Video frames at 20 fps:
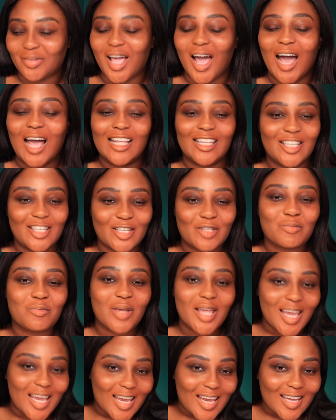I just
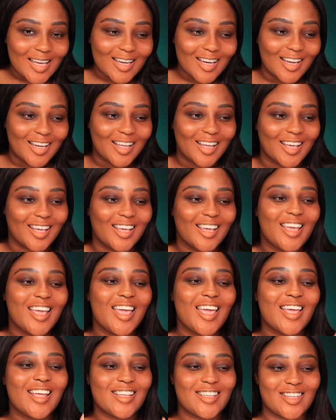mean
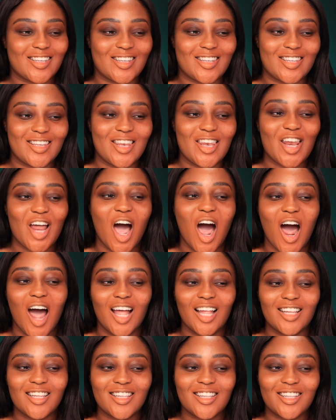it's
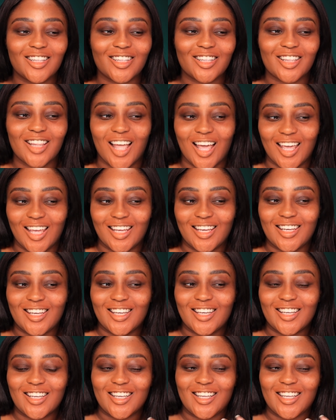not like